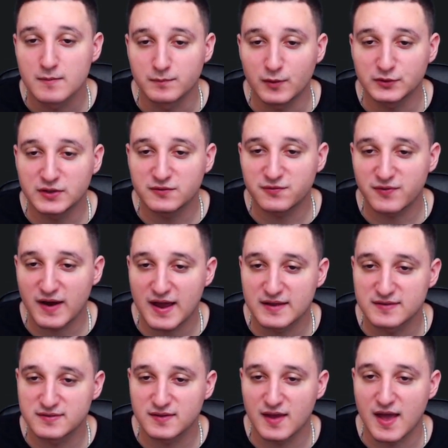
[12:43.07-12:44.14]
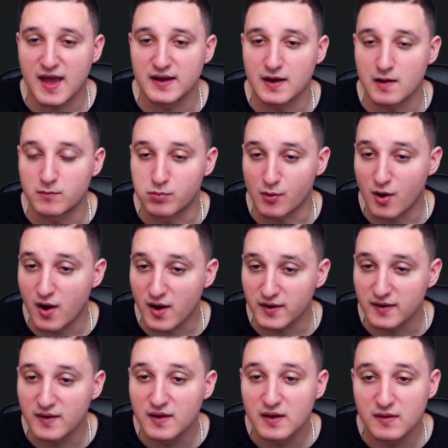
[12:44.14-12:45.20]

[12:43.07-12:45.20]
both in France and abroad.